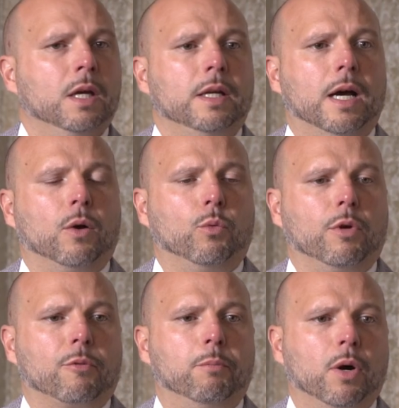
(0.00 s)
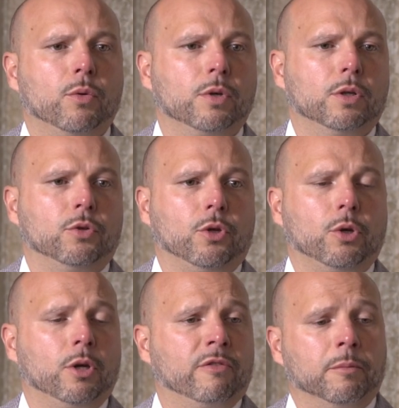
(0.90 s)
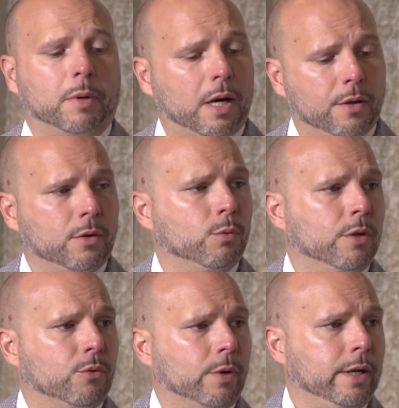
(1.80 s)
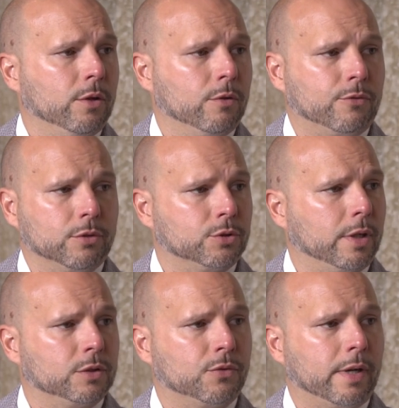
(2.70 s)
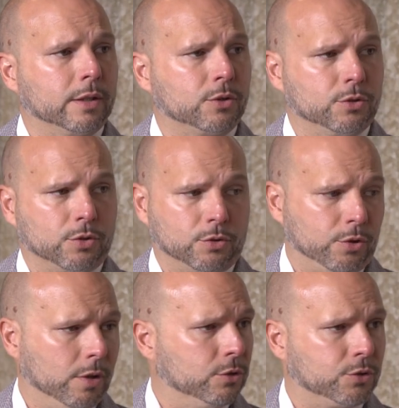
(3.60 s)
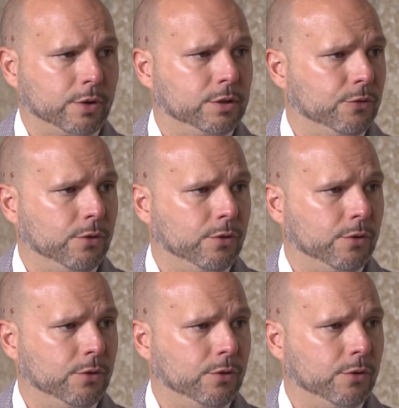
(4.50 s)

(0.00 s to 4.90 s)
Now, with bone, do you even bother with radial for stress fractures, or do you go straight to